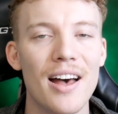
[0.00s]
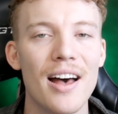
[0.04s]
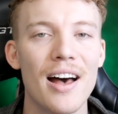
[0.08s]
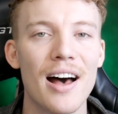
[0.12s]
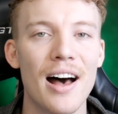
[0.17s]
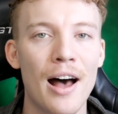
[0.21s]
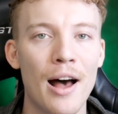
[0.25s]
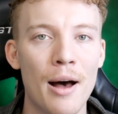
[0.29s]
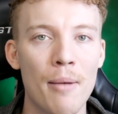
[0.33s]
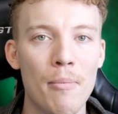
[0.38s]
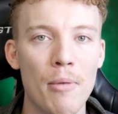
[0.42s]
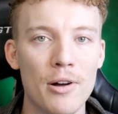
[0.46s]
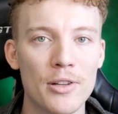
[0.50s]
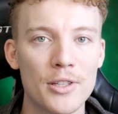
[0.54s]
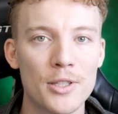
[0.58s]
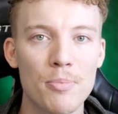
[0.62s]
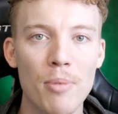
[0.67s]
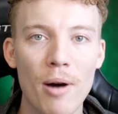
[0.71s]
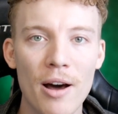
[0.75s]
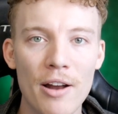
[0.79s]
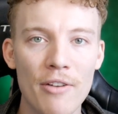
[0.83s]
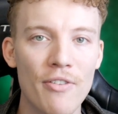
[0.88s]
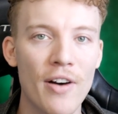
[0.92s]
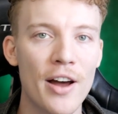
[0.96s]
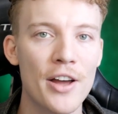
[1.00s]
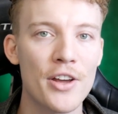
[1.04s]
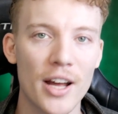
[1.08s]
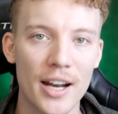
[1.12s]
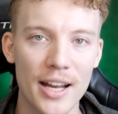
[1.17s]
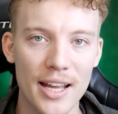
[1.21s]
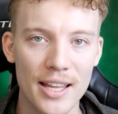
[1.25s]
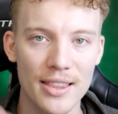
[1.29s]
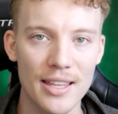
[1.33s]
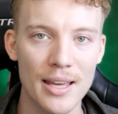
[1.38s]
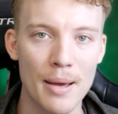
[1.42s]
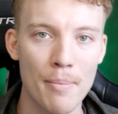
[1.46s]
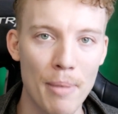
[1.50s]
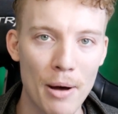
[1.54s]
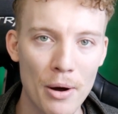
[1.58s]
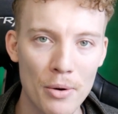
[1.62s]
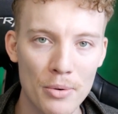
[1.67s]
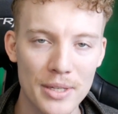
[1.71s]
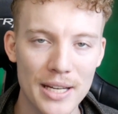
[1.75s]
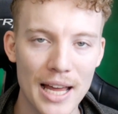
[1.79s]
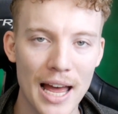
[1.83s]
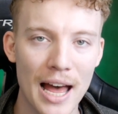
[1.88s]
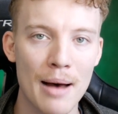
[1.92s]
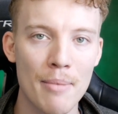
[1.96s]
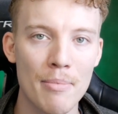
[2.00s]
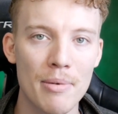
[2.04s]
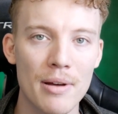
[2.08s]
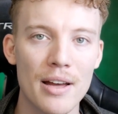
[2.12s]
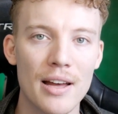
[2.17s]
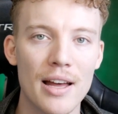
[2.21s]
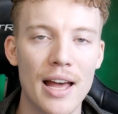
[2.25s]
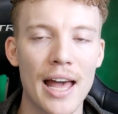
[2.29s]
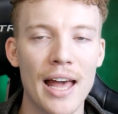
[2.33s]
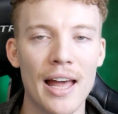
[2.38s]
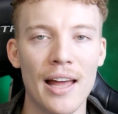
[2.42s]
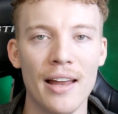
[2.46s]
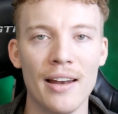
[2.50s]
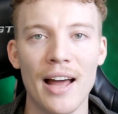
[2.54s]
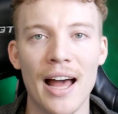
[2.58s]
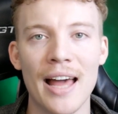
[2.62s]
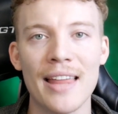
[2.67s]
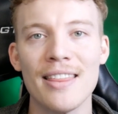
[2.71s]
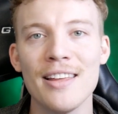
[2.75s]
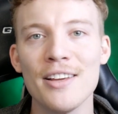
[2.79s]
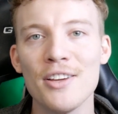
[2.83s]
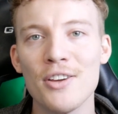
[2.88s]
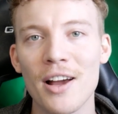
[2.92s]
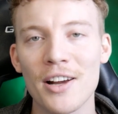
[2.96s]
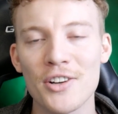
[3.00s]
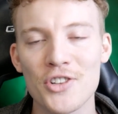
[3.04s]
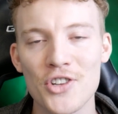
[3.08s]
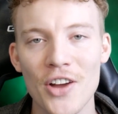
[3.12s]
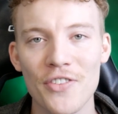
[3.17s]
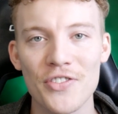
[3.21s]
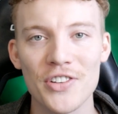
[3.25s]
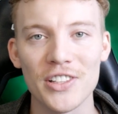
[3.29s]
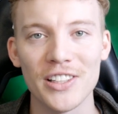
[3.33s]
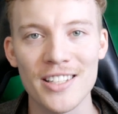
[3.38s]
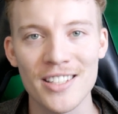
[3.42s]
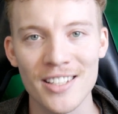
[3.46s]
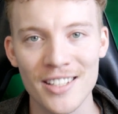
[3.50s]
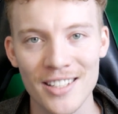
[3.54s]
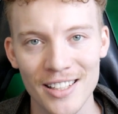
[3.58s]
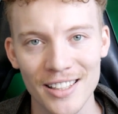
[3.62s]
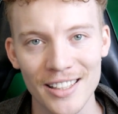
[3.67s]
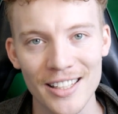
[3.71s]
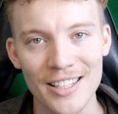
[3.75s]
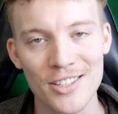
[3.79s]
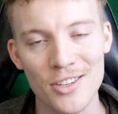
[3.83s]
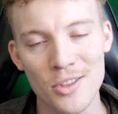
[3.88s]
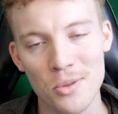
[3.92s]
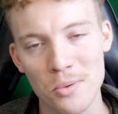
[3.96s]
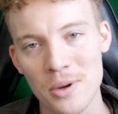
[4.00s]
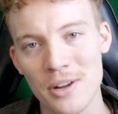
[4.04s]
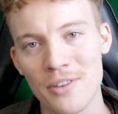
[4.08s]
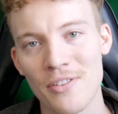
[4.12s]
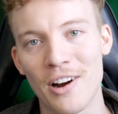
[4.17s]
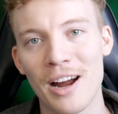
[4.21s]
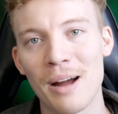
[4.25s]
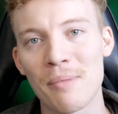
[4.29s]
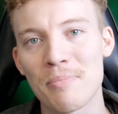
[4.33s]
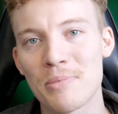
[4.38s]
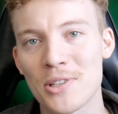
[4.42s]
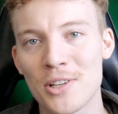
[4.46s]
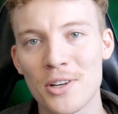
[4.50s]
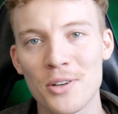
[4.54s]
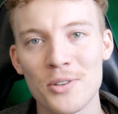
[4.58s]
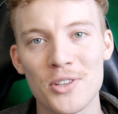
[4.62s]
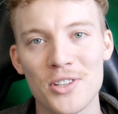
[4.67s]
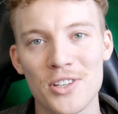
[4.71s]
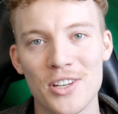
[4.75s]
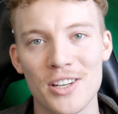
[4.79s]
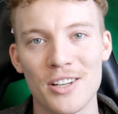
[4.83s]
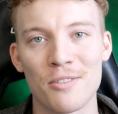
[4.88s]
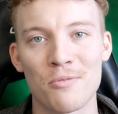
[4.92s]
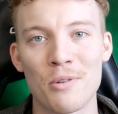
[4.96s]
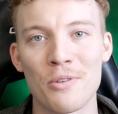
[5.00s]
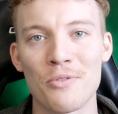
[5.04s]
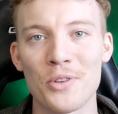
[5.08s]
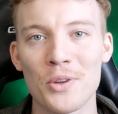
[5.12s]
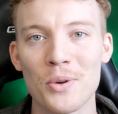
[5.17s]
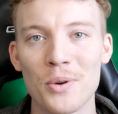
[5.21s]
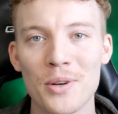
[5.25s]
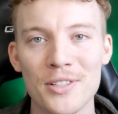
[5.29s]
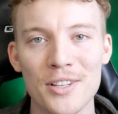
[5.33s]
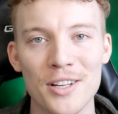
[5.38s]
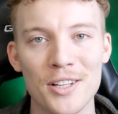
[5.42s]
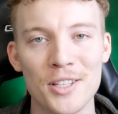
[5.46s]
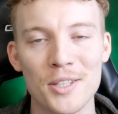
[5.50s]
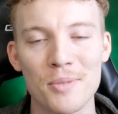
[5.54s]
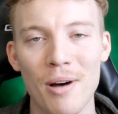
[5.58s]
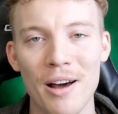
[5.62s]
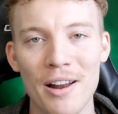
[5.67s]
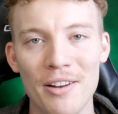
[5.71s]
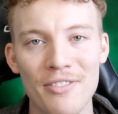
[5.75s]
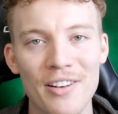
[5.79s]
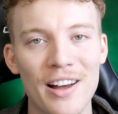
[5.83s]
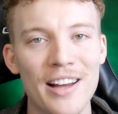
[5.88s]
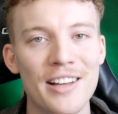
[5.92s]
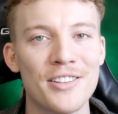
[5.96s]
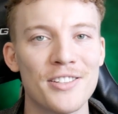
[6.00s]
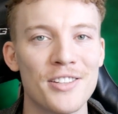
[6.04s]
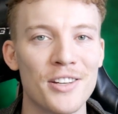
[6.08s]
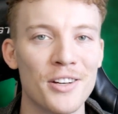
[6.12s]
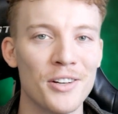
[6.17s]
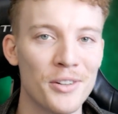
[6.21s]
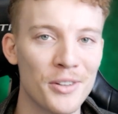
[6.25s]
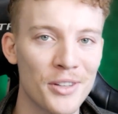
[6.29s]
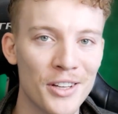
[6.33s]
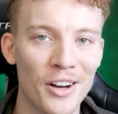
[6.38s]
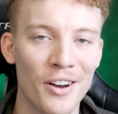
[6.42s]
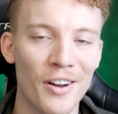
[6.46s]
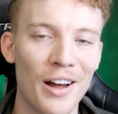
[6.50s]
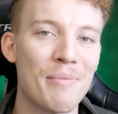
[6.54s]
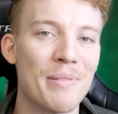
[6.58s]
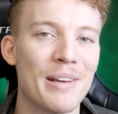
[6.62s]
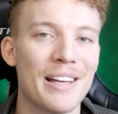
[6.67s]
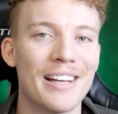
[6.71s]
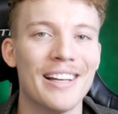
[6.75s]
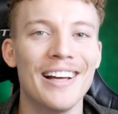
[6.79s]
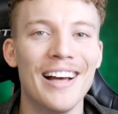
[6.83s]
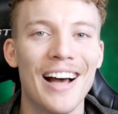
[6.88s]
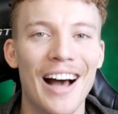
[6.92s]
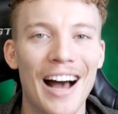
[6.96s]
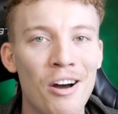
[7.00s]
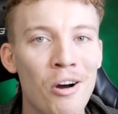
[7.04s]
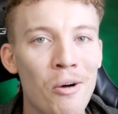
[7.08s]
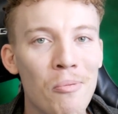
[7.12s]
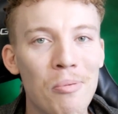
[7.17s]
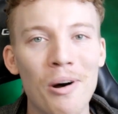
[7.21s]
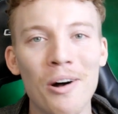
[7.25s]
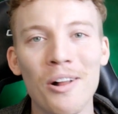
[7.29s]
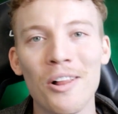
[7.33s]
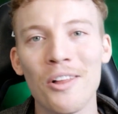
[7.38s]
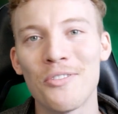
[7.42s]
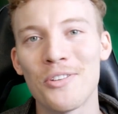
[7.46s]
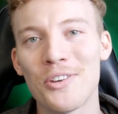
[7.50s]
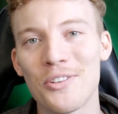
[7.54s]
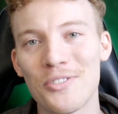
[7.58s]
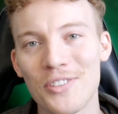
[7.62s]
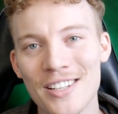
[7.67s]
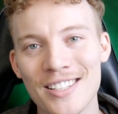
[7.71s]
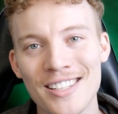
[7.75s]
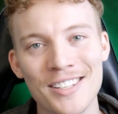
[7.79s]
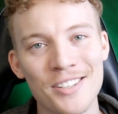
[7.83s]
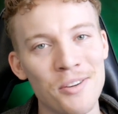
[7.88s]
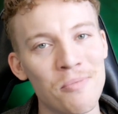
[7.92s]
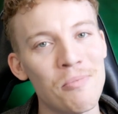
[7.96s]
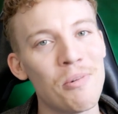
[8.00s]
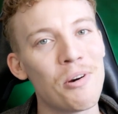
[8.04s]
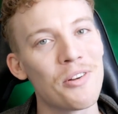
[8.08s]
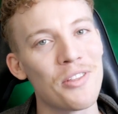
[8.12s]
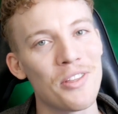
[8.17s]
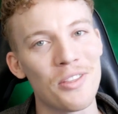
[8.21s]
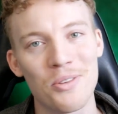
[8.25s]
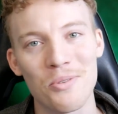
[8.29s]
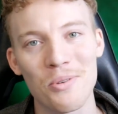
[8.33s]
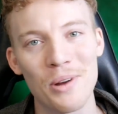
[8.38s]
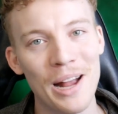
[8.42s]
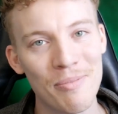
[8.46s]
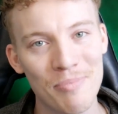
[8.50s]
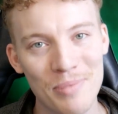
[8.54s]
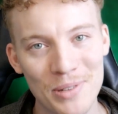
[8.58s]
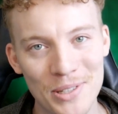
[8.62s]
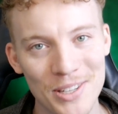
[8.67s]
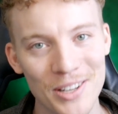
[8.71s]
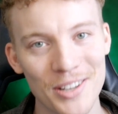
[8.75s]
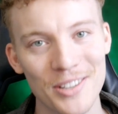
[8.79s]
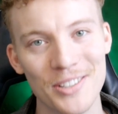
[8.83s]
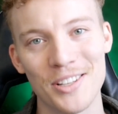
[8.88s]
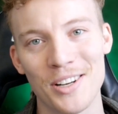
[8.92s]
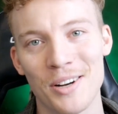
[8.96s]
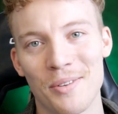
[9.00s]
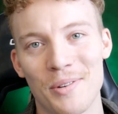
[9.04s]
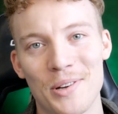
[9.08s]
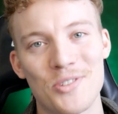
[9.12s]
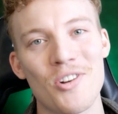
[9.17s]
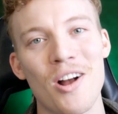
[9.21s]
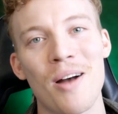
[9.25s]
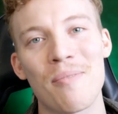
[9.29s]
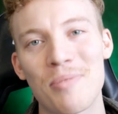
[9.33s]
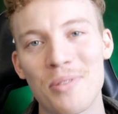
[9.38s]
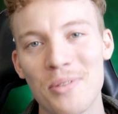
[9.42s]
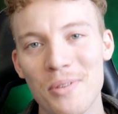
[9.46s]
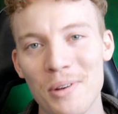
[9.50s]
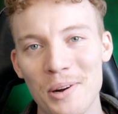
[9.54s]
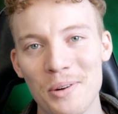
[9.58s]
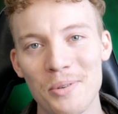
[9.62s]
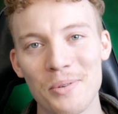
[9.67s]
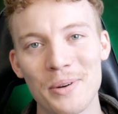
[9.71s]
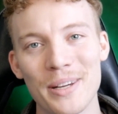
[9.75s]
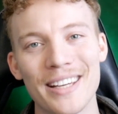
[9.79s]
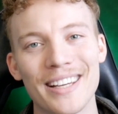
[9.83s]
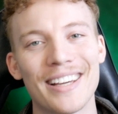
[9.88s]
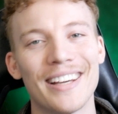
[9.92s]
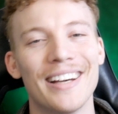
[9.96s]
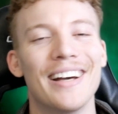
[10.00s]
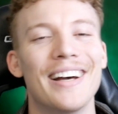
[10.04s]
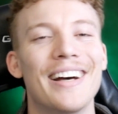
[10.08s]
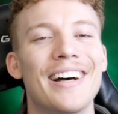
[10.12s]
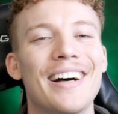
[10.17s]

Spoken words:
On Spotify, you got to hit the About tab. And I think you actually have to listen to at least 3 of our episodes to review us on Spotify. So, I mean, I hope all of you listen to more than 3 episodes. We drop 3 a week.